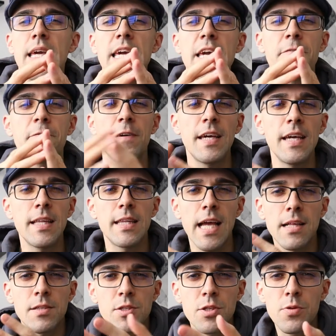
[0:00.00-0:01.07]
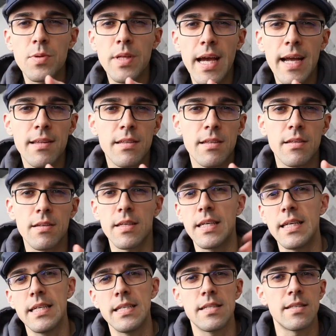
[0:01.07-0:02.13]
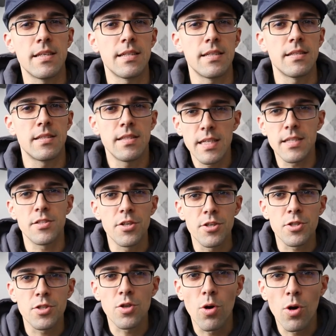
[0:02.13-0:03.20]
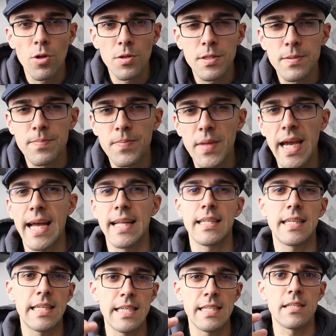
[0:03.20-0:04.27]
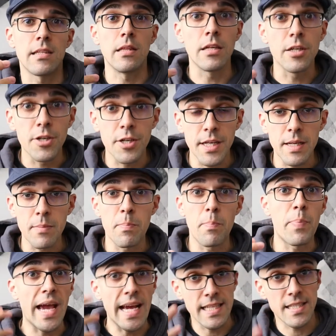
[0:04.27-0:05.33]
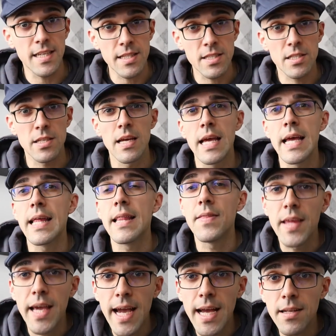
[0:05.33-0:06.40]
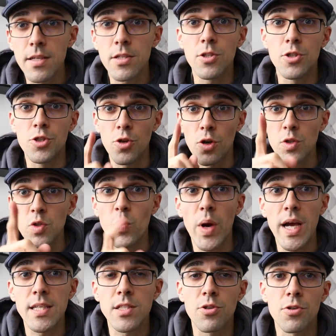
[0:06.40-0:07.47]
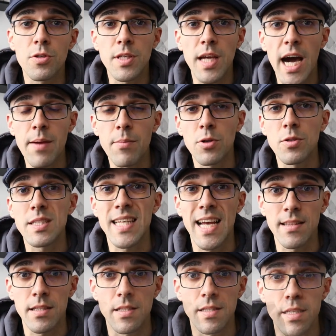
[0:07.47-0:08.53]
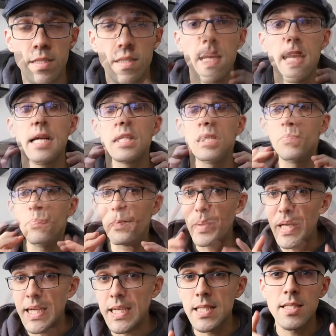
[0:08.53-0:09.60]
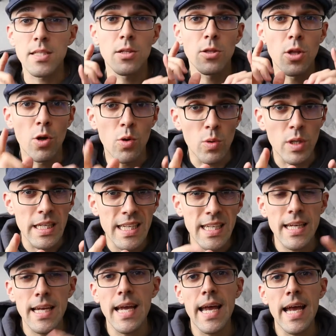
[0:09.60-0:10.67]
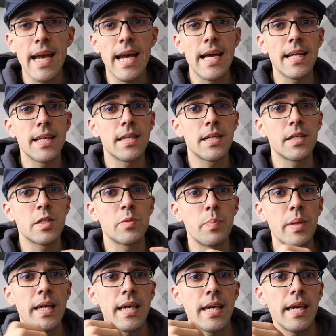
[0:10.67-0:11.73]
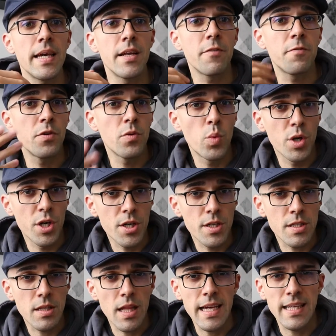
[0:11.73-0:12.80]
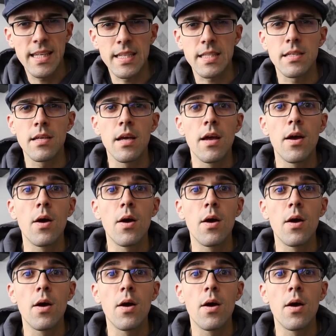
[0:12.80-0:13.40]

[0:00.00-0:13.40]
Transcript: If he tells you that he is 6 years old and he is learning basics, then don't waste your time on sentences. Speak slowly and speak in a few words like this.